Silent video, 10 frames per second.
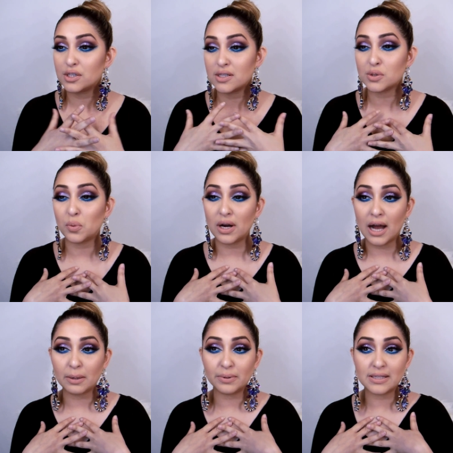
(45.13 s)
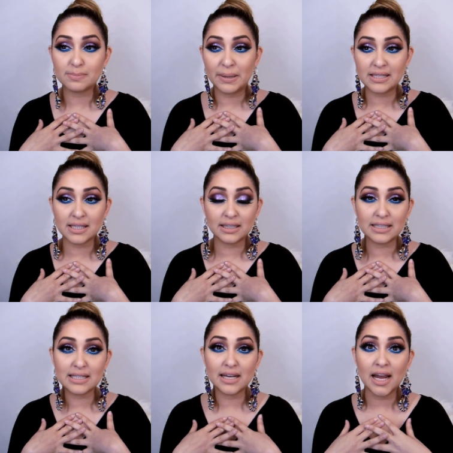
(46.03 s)
So this is what I
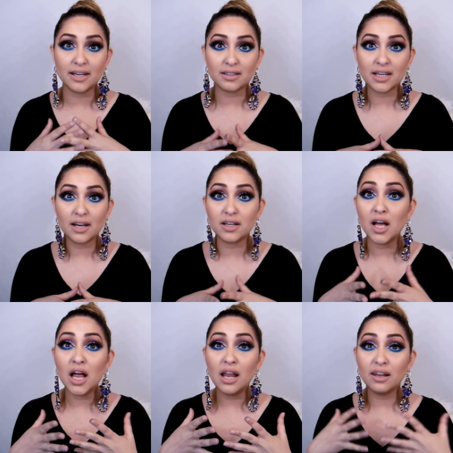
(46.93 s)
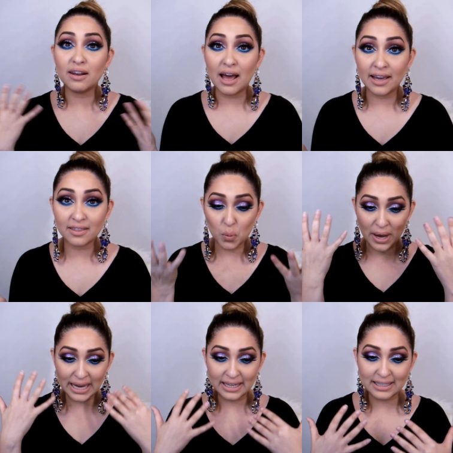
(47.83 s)
basically did, and I kind of like the
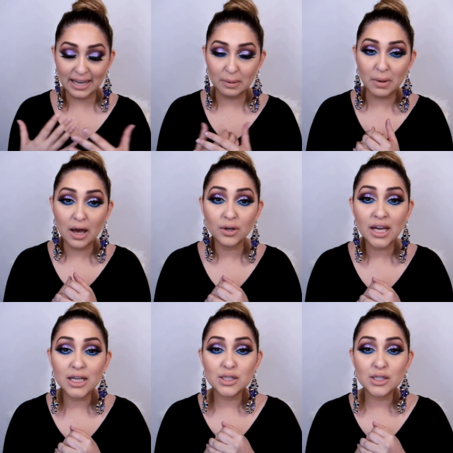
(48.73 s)
way it came out.